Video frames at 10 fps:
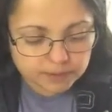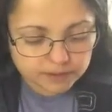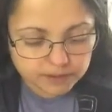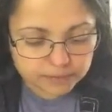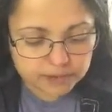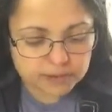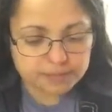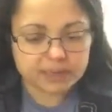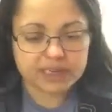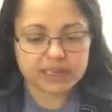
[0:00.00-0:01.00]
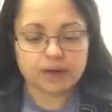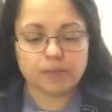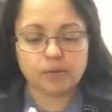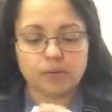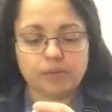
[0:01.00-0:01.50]
I don't want to mess it
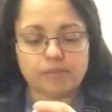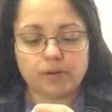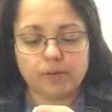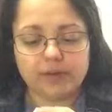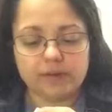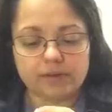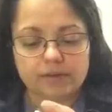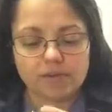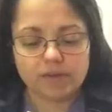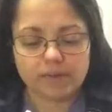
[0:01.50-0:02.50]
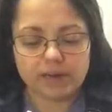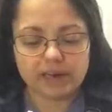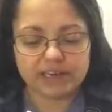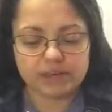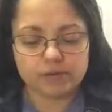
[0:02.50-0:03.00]
up or pop it in the wrong
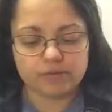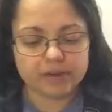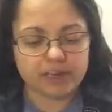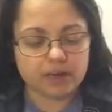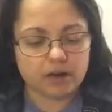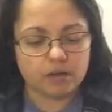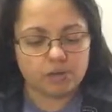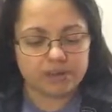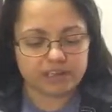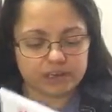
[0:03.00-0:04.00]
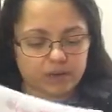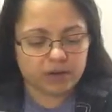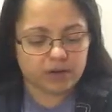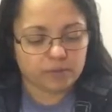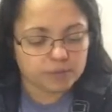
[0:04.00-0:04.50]
place or make a hole where there's not a
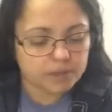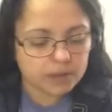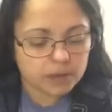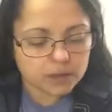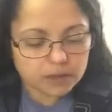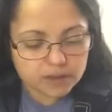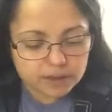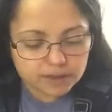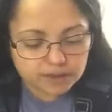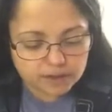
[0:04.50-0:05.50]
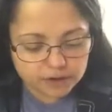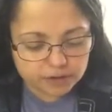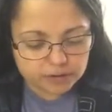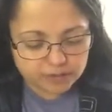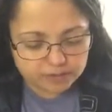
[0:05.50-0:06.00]
hole. So
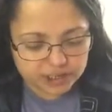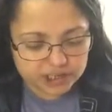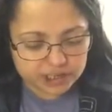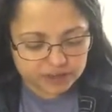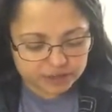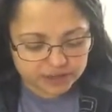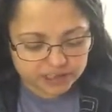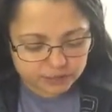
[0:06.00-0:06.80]
I'm just going to do this